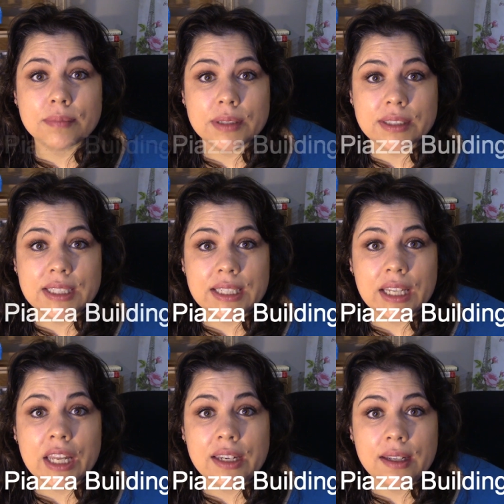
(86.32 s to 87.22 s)

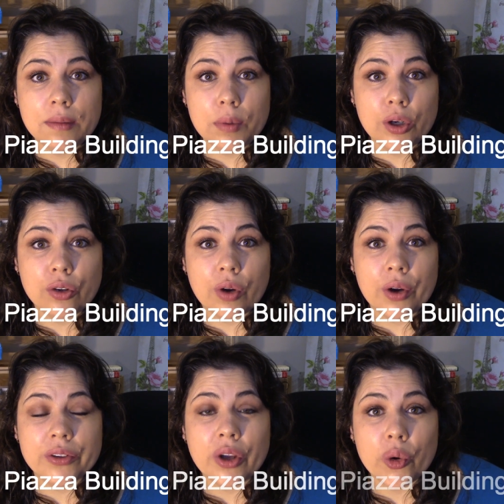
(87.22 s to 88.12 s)
building, Niederberg
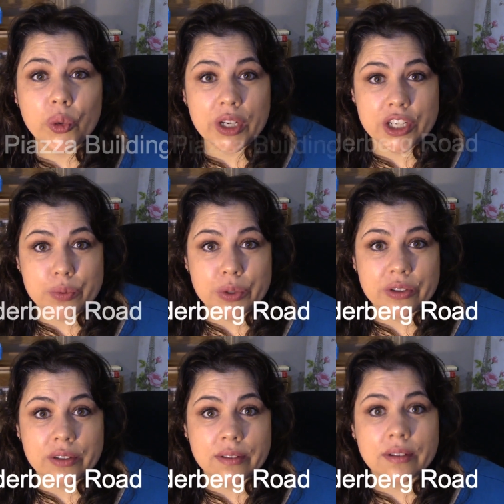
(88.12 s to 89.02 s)
Road,
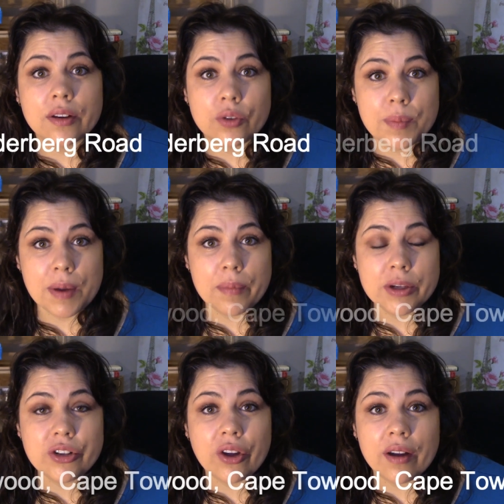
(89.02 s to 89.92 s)
Richwood.
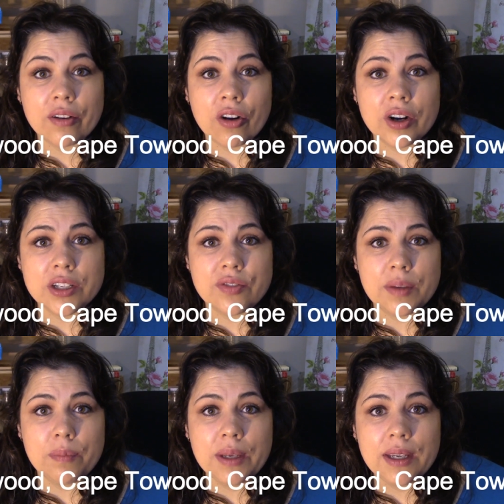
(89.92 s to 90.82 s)
Remember to go and
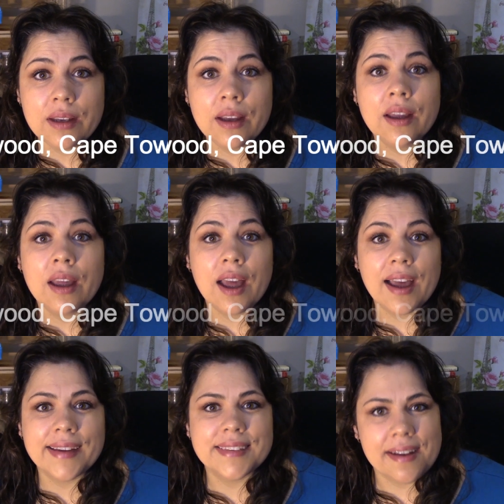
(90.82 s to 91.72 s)
RSVP
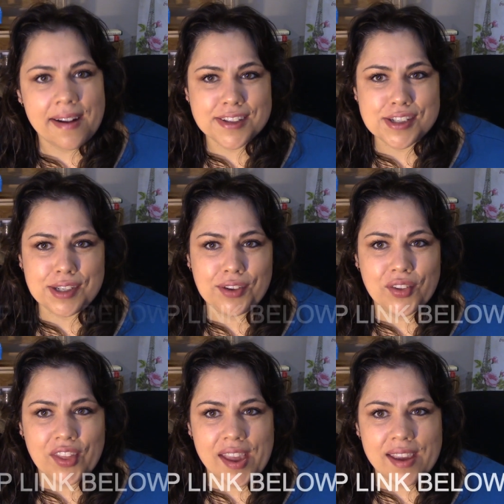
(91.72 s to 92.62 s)
and I'll see
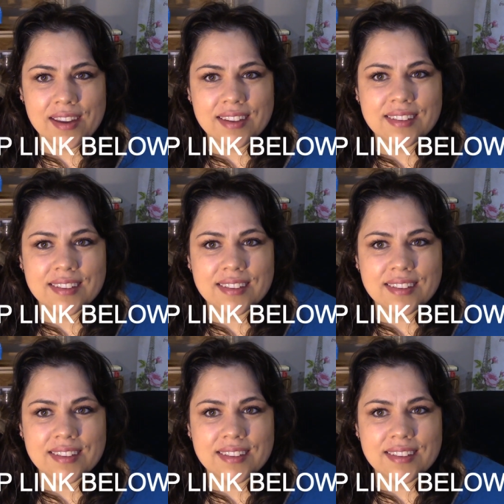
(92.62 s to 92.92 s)
you there.